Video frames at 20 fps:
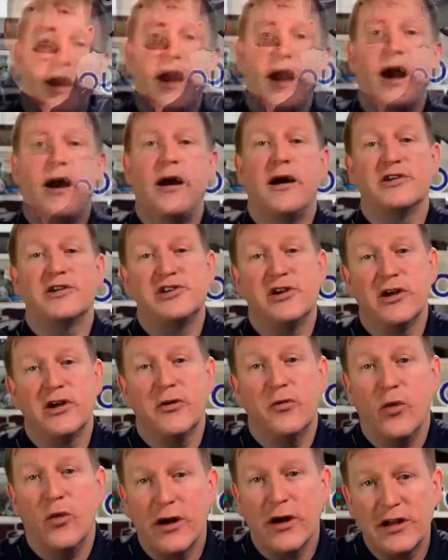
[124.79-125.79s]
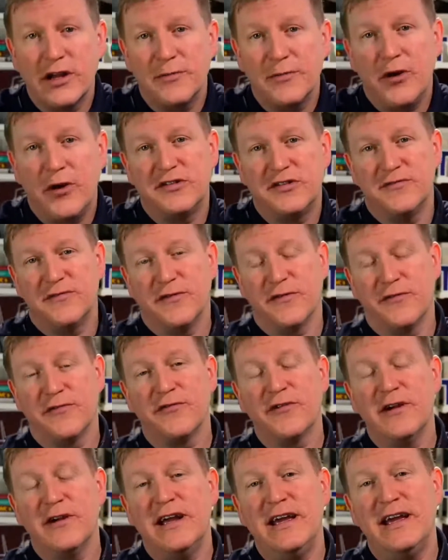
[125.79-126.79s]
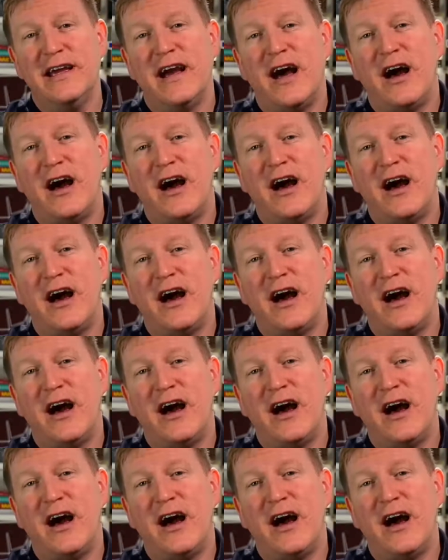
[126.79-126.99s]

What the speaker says: I'll show you where you can post them for free.